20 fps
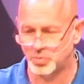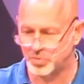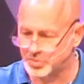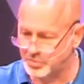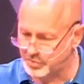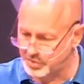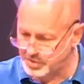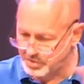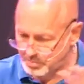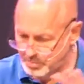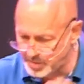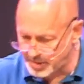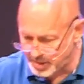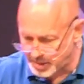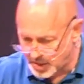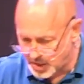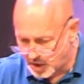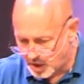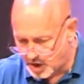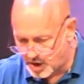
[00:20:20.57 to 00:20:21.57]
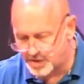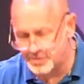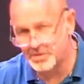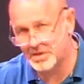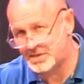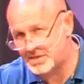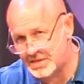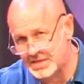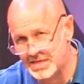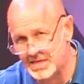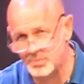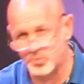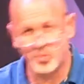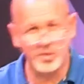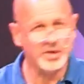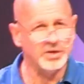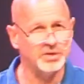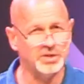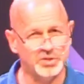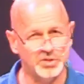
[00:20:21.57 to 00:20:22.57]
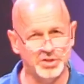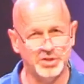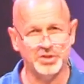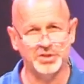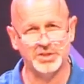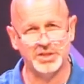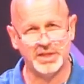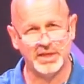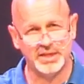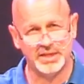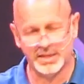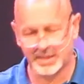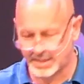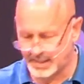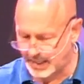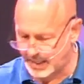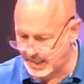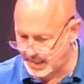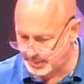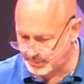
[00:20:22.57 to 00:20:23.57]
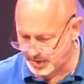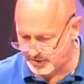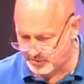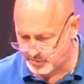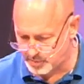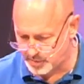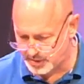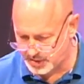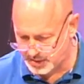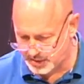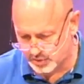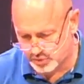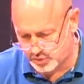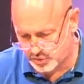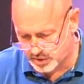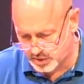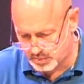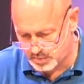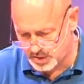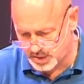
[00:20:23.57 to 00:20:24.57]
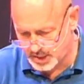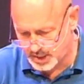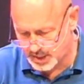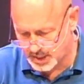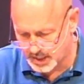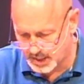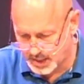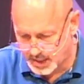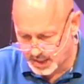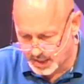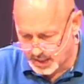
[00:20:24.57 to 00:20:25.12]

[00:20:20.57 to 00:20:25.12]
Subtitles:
We're going to be on the team, wearing the jersey, in the game, everybody contributing.